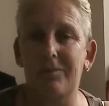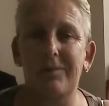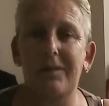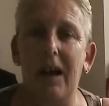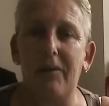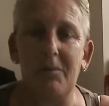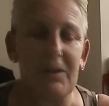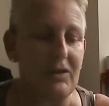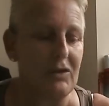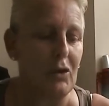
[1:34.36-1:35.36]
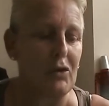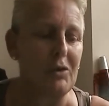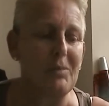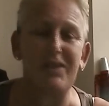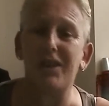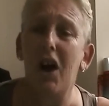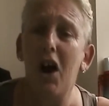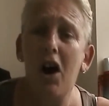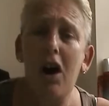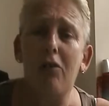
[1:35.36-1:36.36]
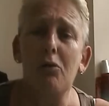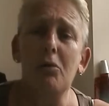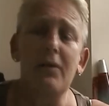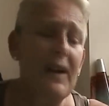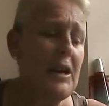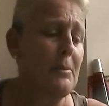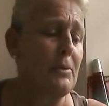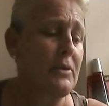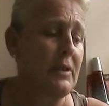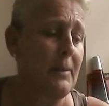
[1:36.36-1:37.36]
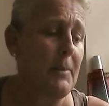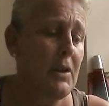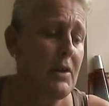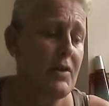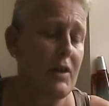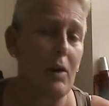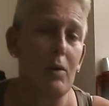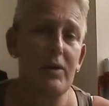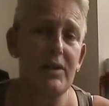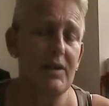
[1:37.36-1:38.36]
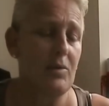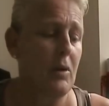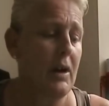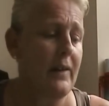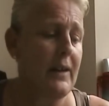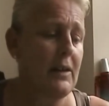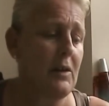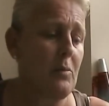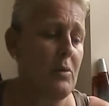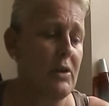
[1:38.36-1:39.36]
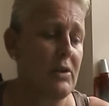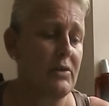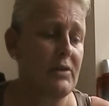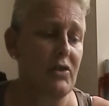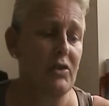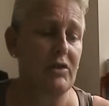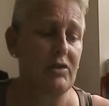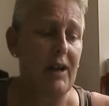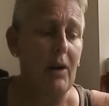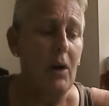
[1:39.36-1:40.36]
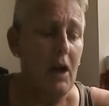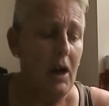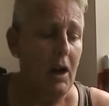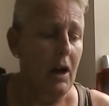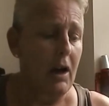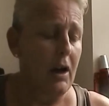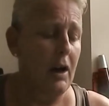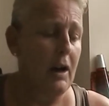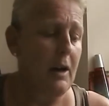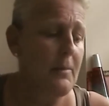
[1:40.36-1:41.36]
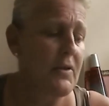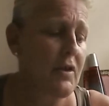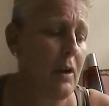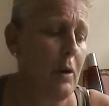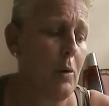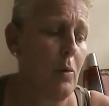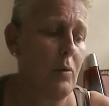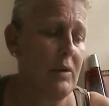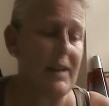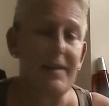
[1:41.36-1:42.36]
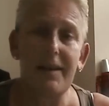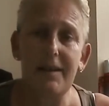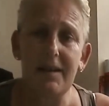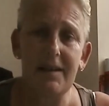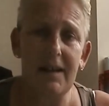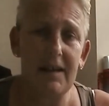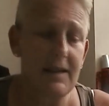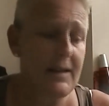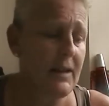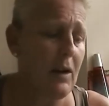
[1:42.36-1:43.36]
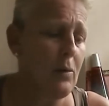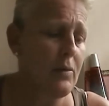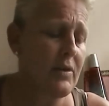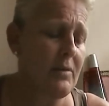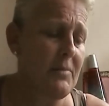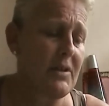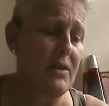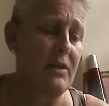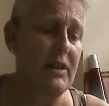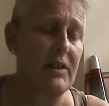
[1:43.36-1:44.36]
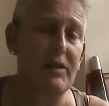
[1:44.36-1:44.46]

government documents are all available to them. So this is why they can work on such a scale. So yes, as I say, it's cults and Masonic